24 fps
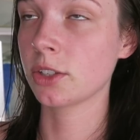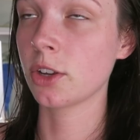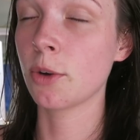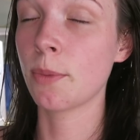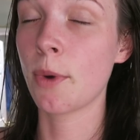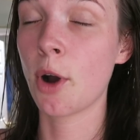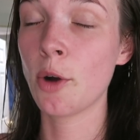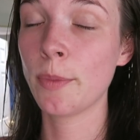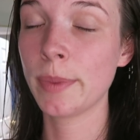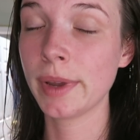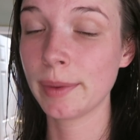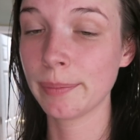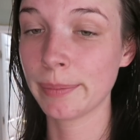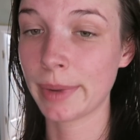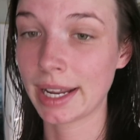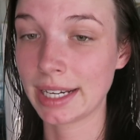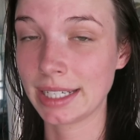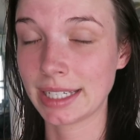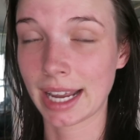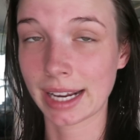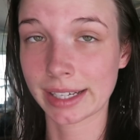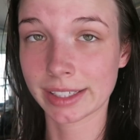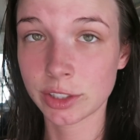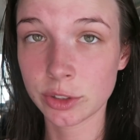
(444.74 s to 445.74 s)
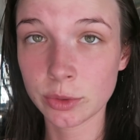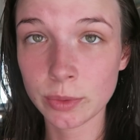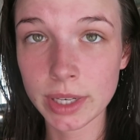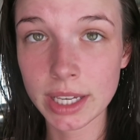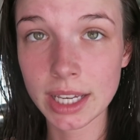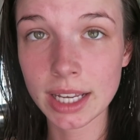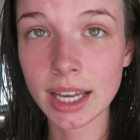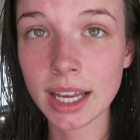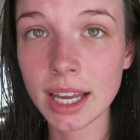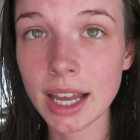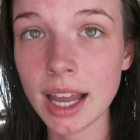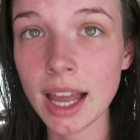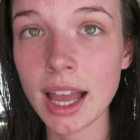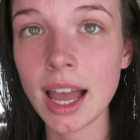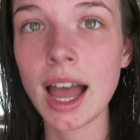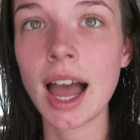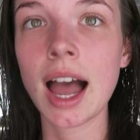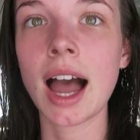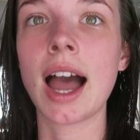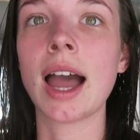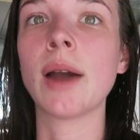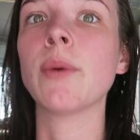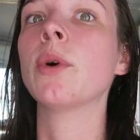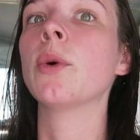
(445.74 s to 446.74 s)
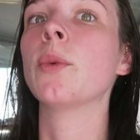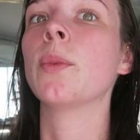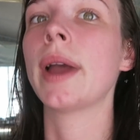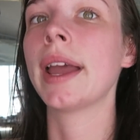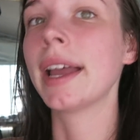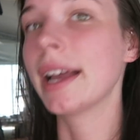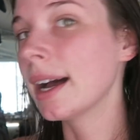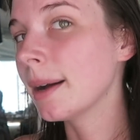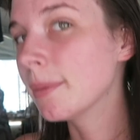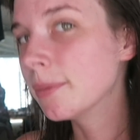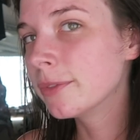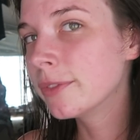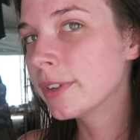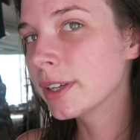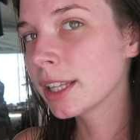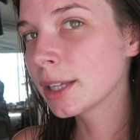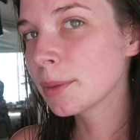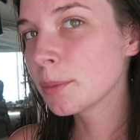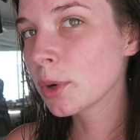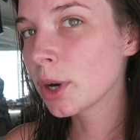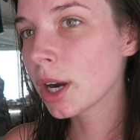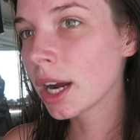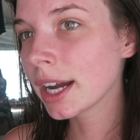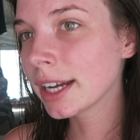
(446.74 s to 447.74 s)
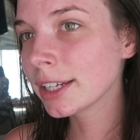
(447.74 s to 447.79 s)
So I'm hoping by next week, I will wake up feeling more